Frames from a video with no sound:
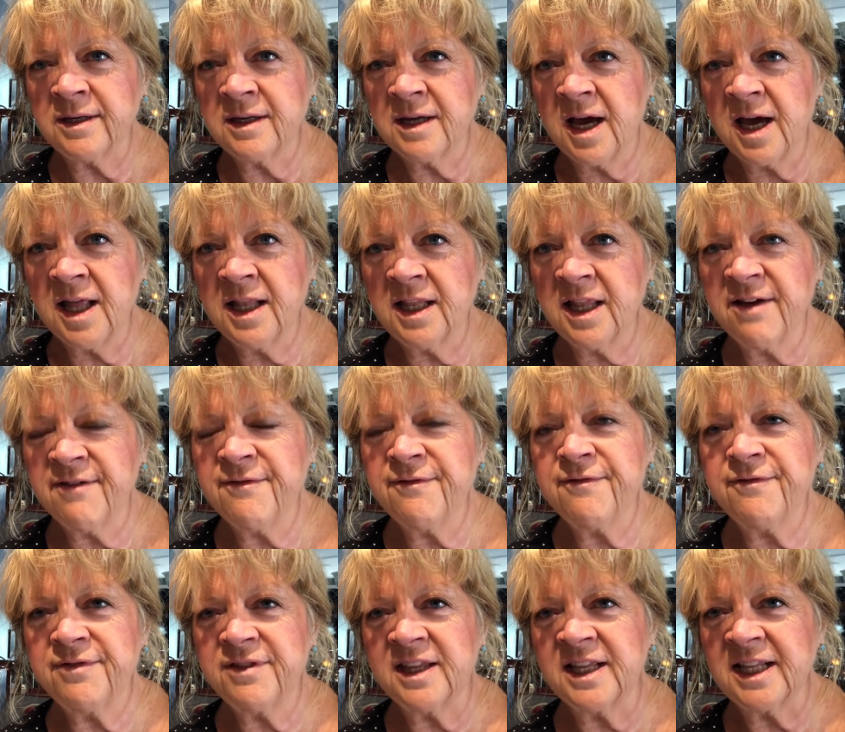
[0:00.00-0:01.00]
I love
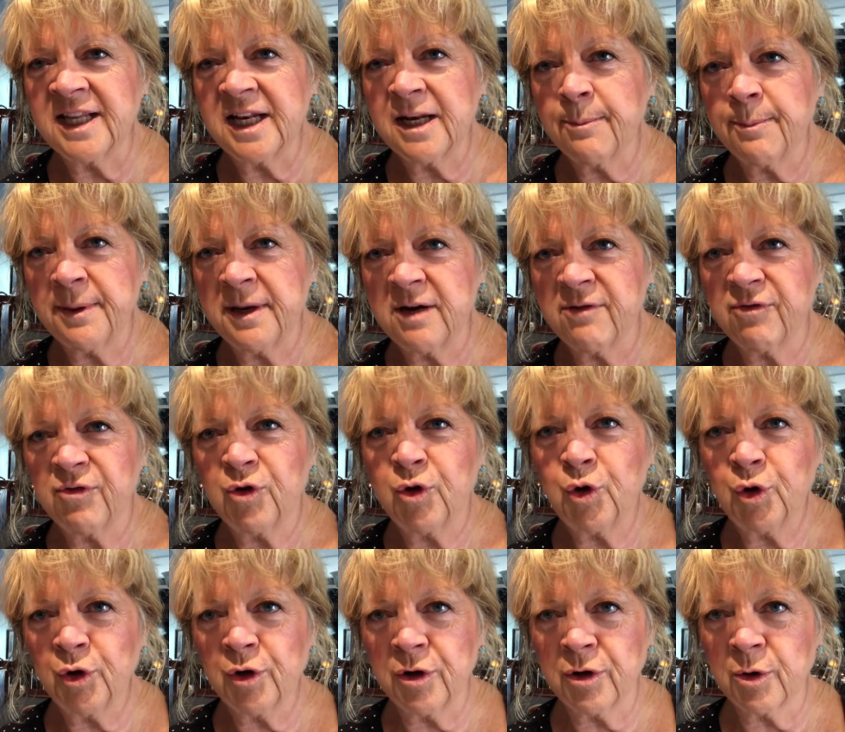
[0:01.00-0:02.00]
the little bit of
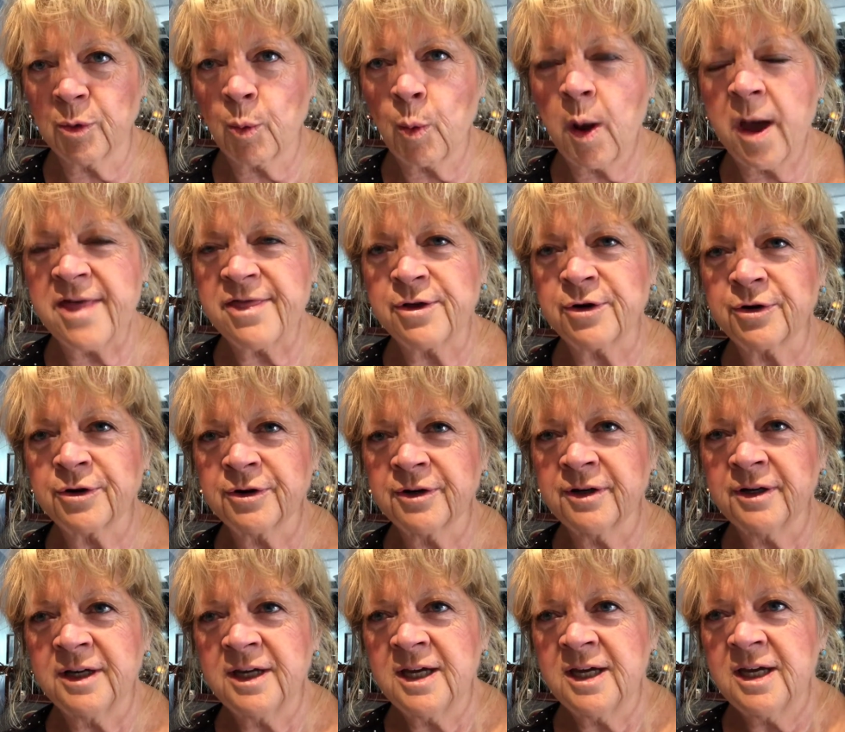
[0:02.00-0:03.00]
cooler weather.
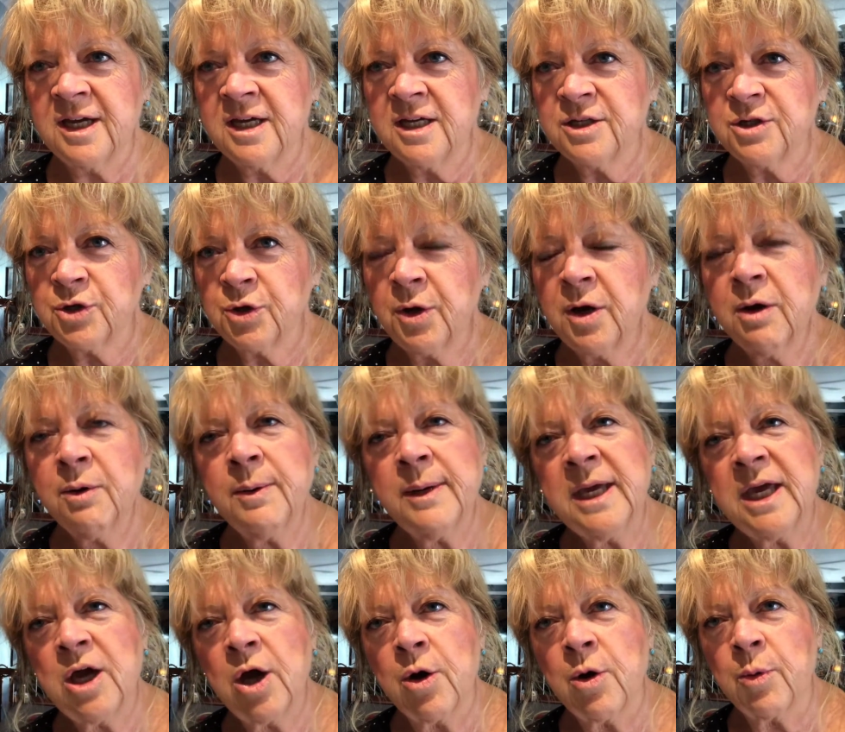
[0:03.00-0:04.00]
So here we go.